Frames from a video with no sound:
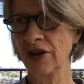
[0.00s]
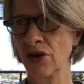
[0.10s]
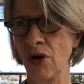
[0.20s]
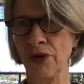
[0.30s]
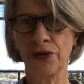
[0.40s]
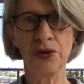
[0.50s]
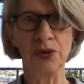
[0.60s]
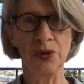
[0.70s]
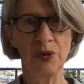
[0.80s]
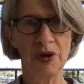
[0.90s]
gone
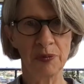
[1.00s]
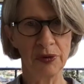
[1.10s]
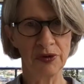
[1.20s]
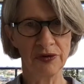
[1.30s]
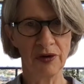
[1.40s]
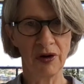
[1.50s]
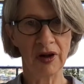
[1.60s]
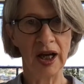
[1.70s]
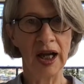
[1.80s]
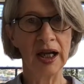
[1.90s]
through with Prufrock
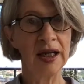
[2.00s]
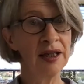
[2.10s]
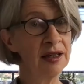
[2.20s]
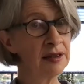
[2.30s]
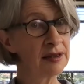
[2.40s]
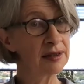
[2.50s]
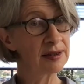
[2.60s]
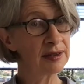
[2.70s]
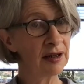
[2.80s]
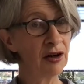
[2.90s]

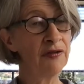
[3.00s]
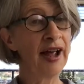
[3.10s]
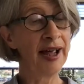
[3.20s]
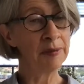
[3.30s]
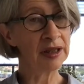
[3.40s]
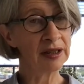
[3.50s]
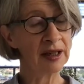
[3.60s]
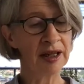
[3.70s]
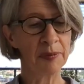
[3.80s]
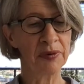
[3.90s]
is of
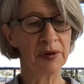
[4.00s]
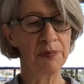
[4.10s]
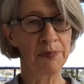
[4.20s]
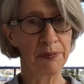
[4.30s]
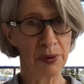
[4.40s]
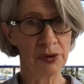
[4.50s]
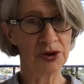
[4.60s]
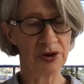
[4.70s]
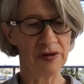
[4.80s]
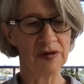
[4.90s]
Hamlet-like
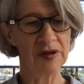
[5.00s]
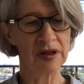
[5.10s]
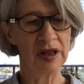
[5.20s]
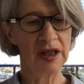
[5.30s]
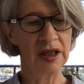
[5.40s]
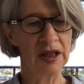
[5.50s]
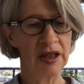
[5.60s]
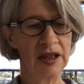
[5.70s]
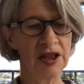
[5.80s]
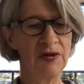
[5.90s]
proportions.
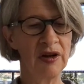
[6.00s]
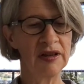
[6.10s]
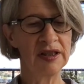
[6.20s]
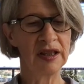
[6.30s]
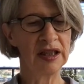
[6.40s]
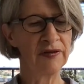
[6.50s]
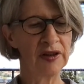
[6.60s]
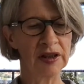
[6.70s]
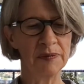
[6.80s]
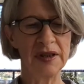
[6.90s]
It's very
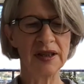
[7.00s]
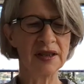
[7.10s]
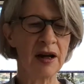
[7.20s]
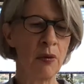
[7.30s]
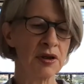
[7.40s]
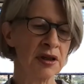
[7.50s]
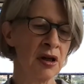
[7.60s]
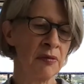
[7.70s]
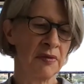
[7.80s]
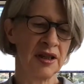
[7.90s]
significant. He says, I was
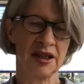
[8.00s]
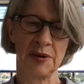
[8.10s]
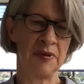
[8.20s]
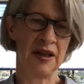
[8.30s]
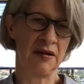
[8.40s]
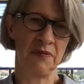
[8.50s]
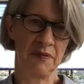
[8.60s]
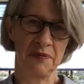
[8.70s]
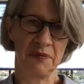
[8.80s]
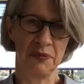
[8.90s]
not meant to be
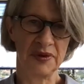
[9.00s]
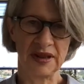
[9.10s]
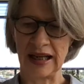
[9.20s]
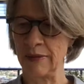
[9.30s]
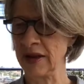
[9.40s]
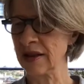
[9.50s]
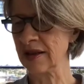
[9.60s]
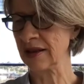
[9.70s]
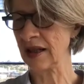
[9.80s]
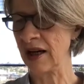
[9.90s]
Prince Hamlet,
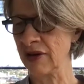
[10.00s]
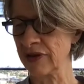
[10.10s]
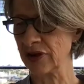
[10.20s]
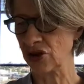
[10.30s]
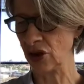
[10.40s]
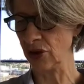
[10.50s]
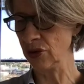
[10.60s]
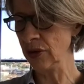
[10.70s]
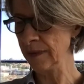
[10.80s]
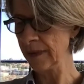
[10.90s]
the star of the show.